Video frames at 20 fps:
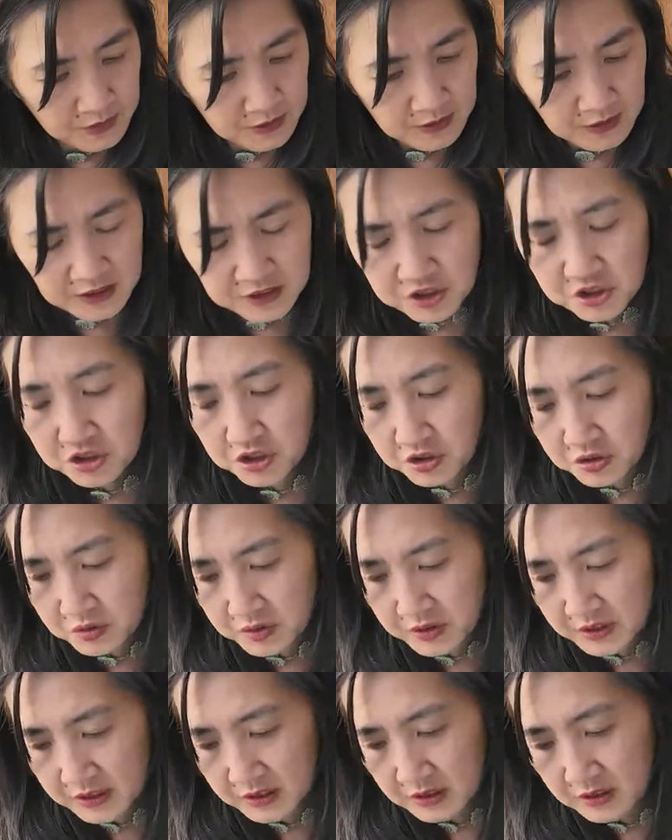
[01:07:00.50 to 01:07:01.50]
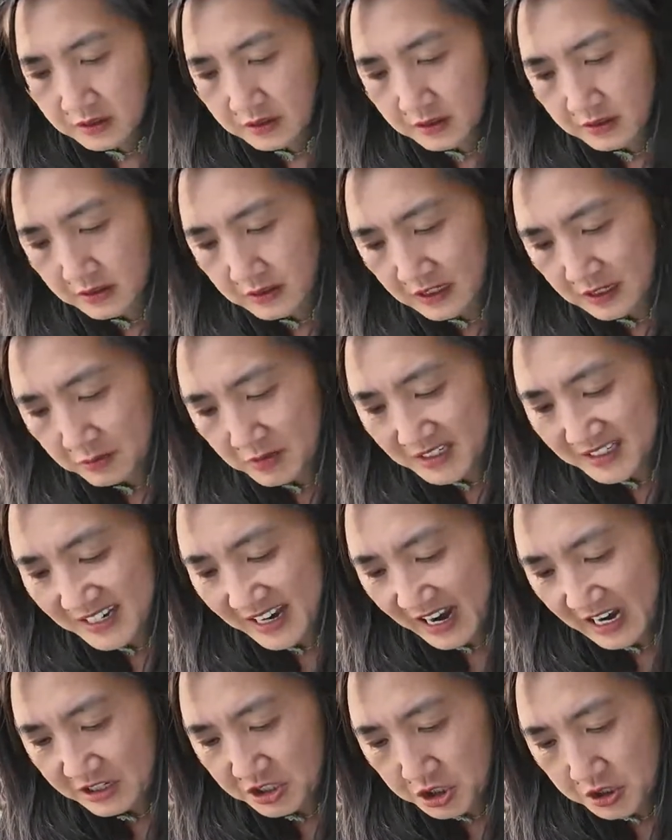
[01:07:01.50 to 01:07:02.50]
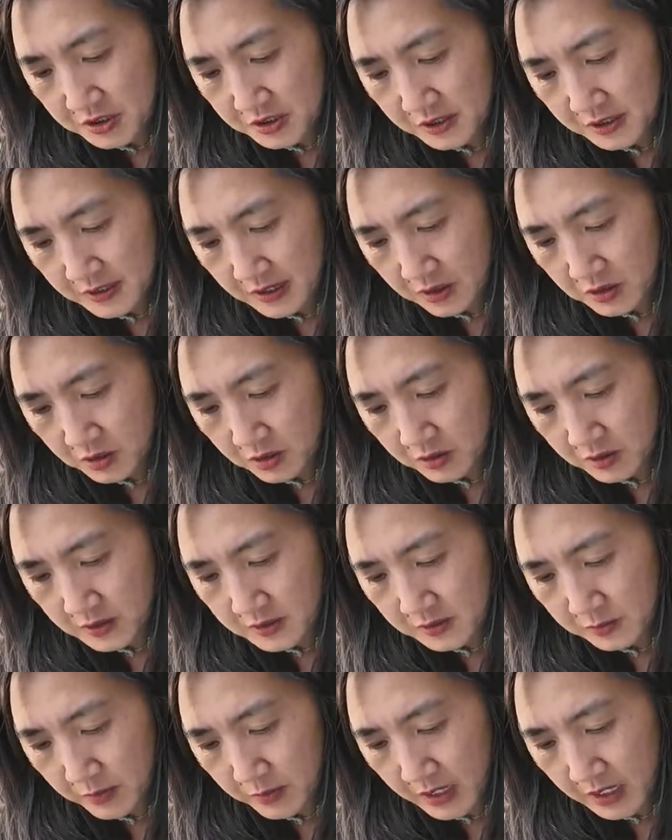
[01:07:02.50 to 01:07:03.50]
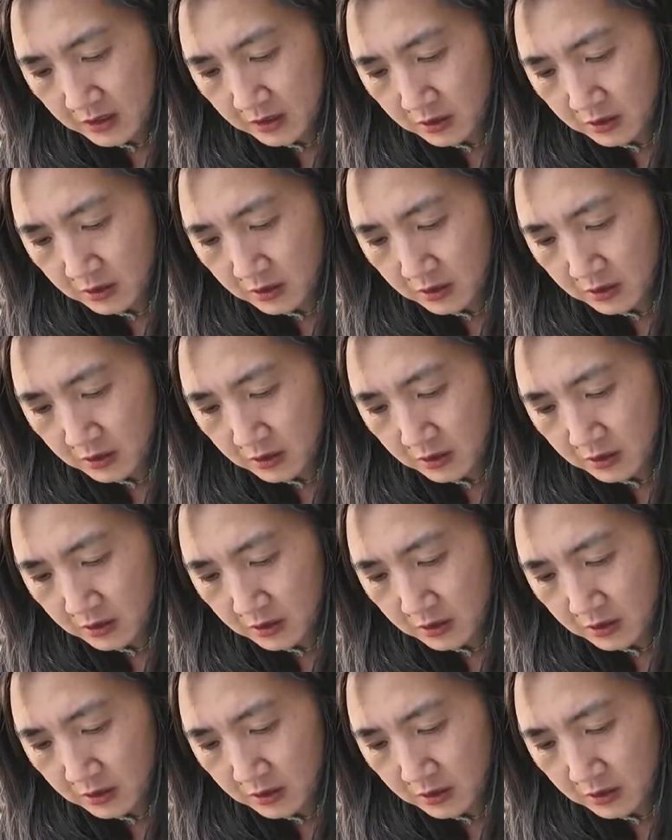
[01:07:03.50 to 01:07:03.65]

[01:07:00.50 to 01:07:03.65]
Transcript: each unit that I'm attaching together is made